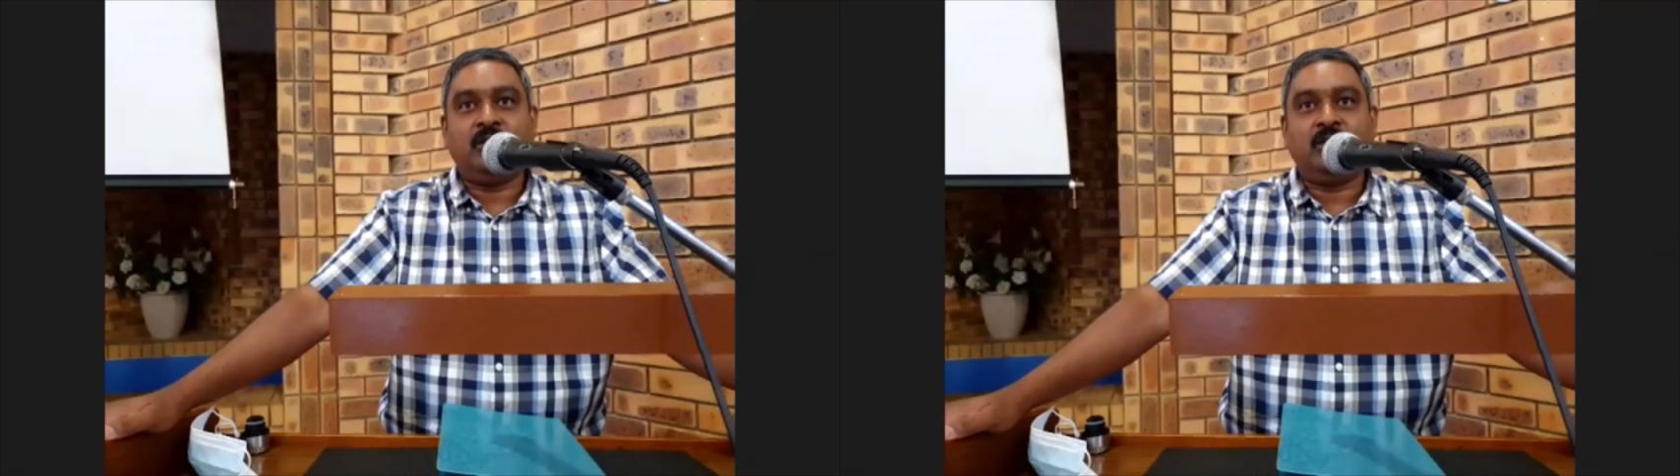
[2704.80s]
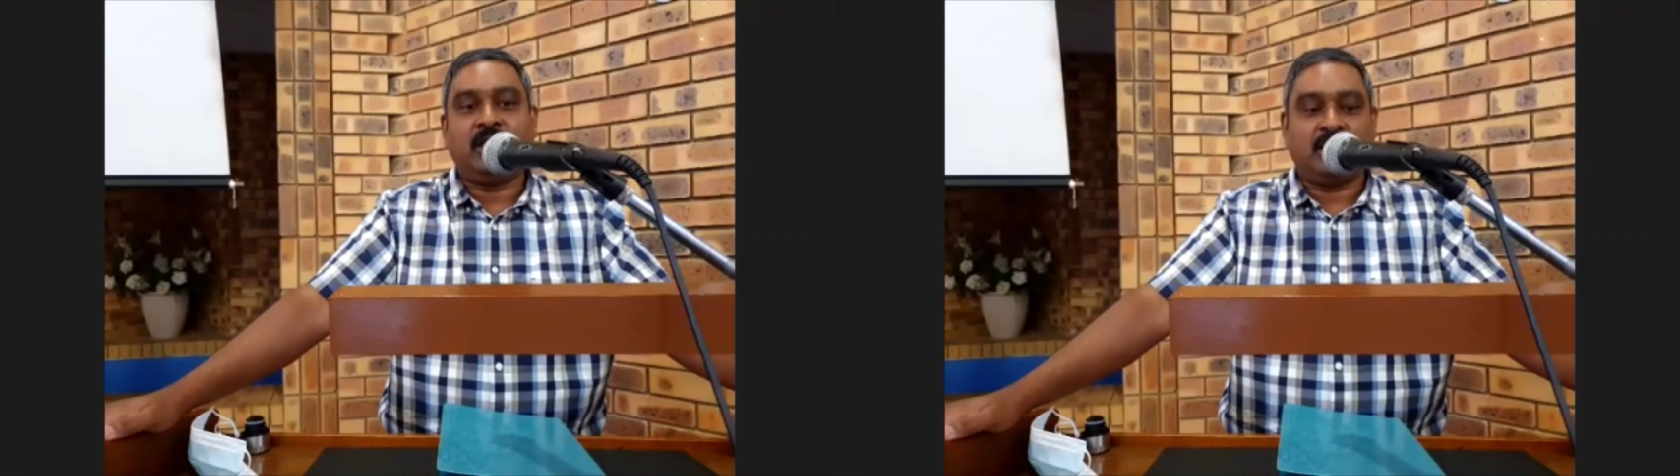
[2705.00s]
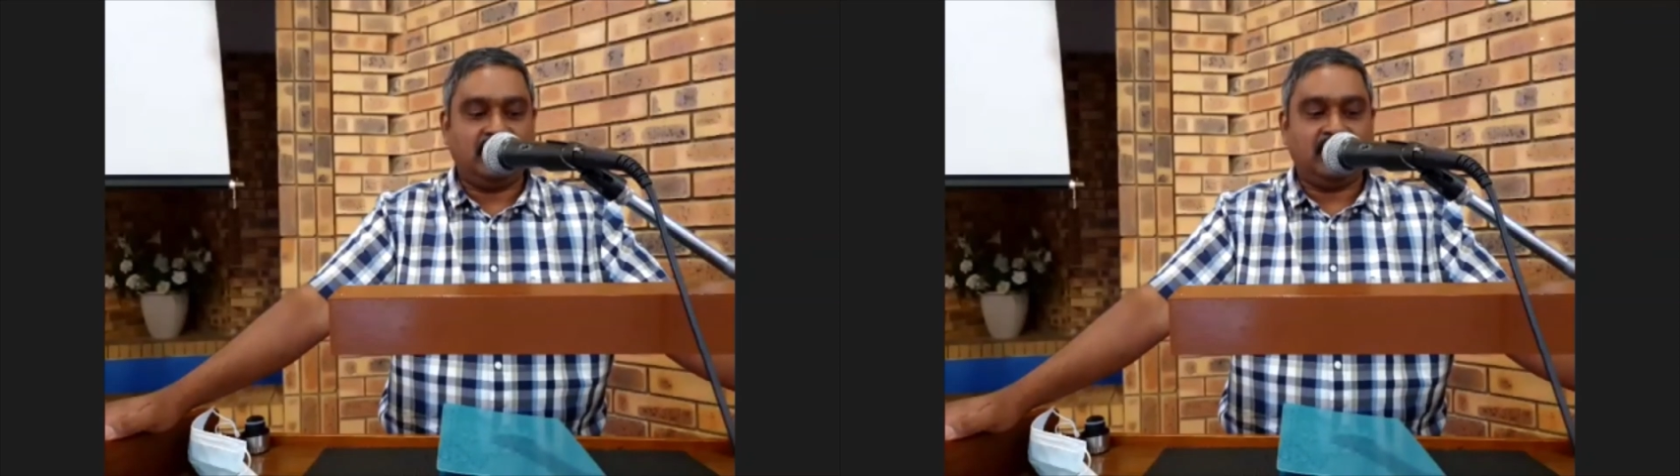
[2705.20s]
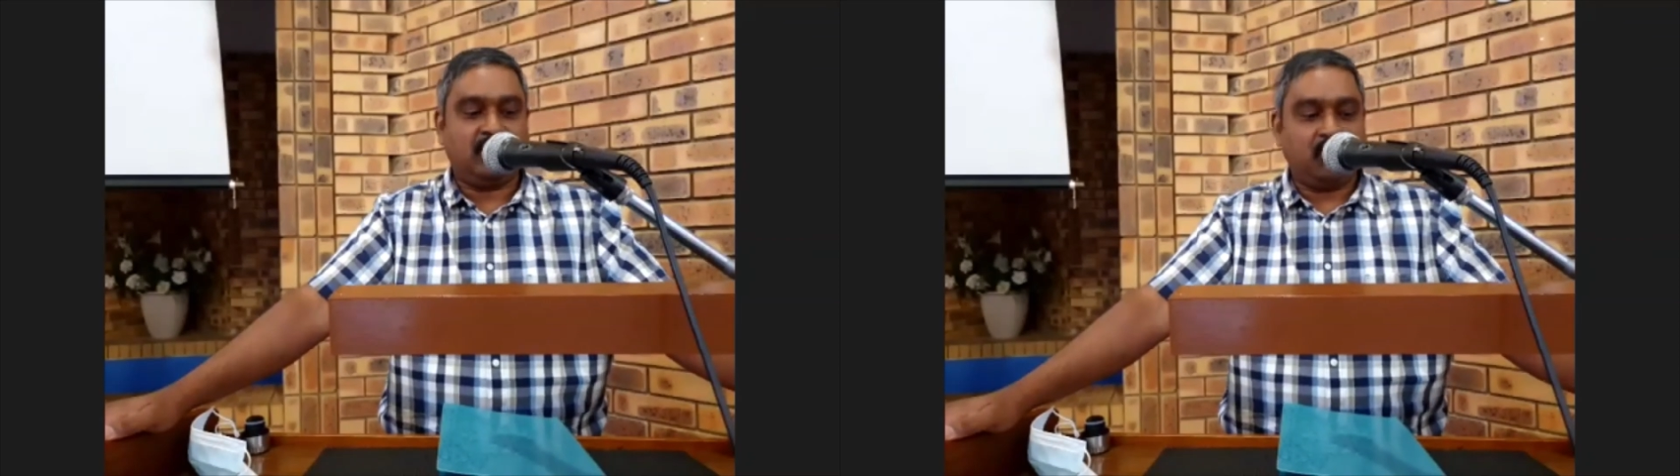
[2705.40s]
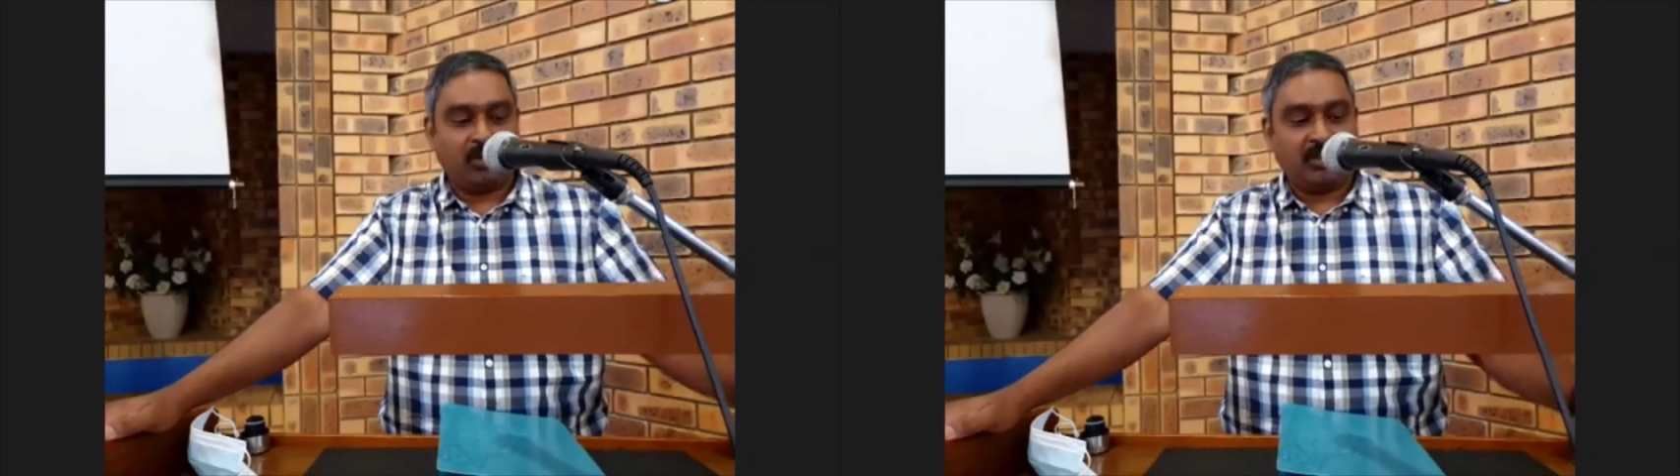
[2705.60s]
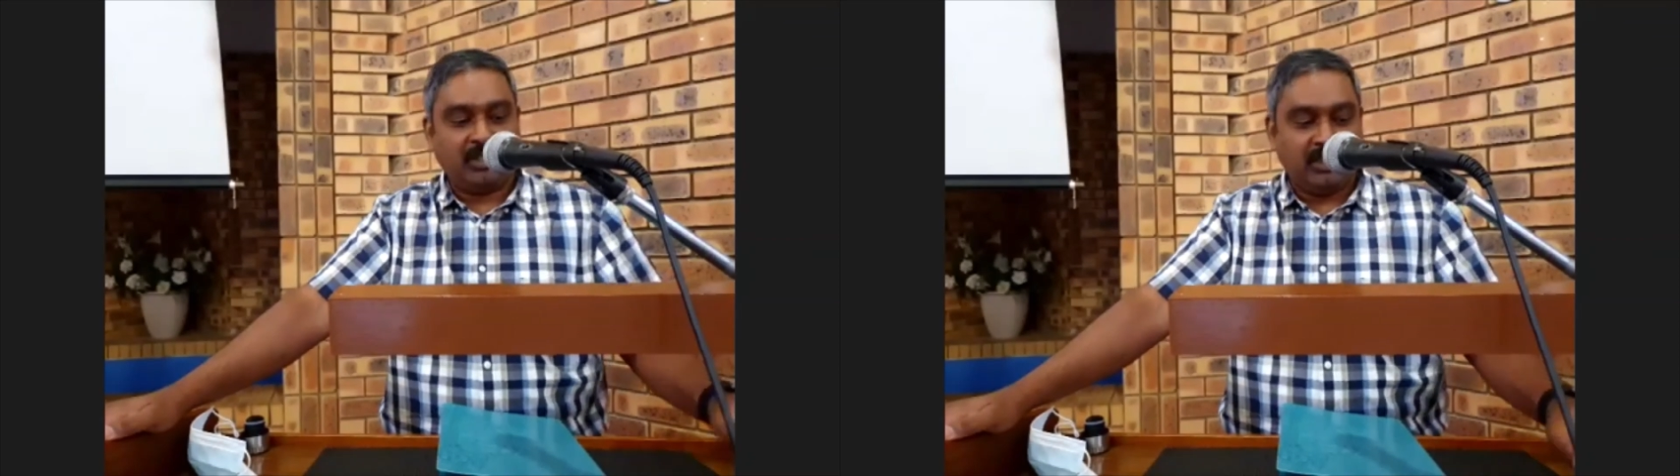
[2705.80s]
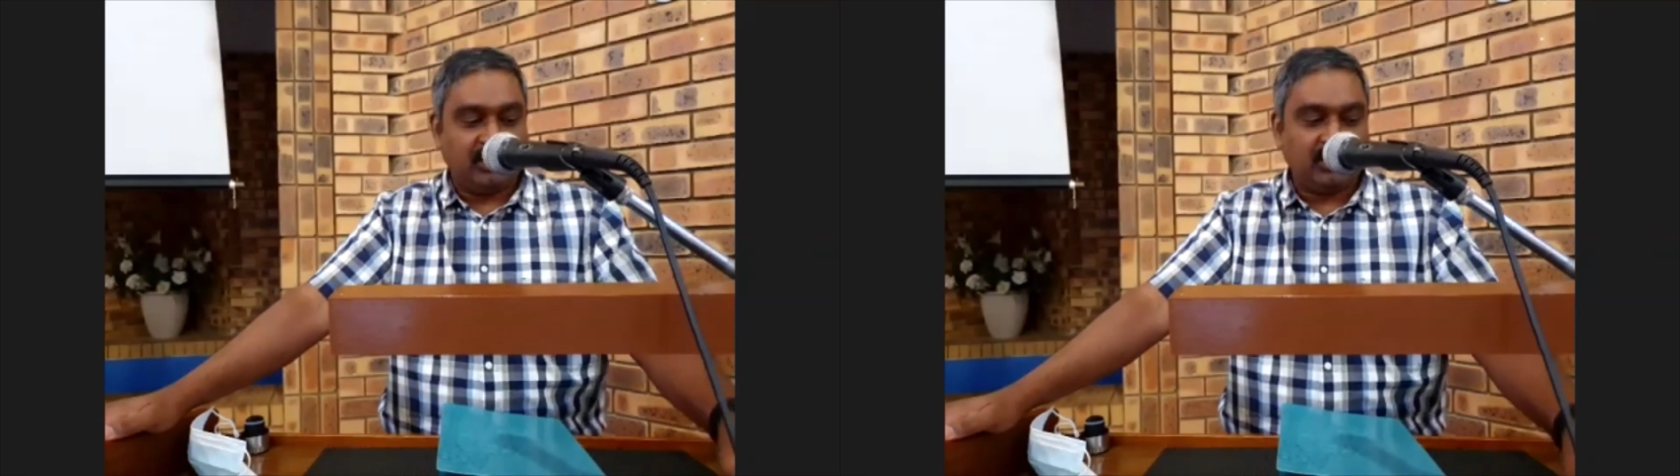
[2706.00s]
that is recorded in